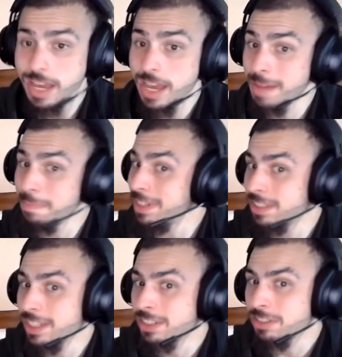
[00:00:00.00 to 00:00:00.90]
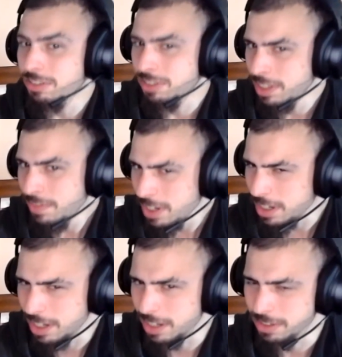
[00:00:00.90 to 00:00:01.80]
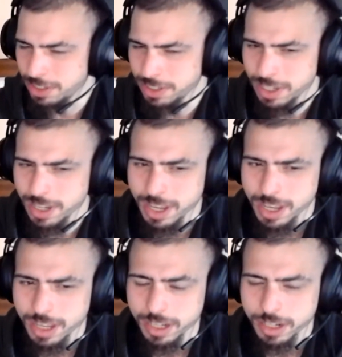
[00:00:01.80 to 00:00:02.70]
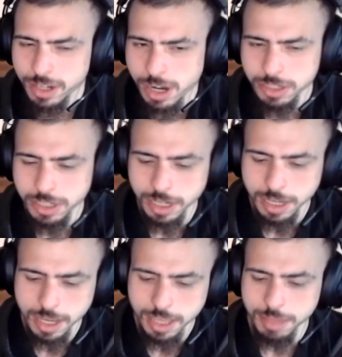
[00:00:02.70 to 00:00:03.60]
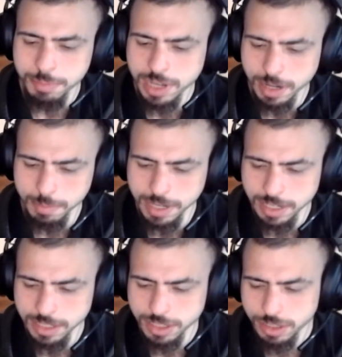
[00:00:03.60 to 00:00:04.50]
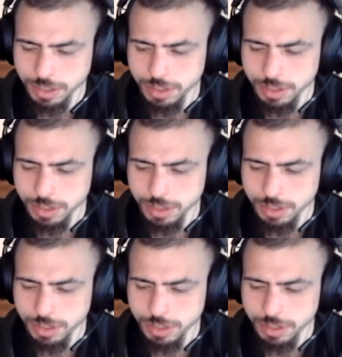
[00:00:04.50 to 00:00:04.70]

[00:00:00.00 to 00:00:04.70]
Epic's exclusivity deals causing in the player base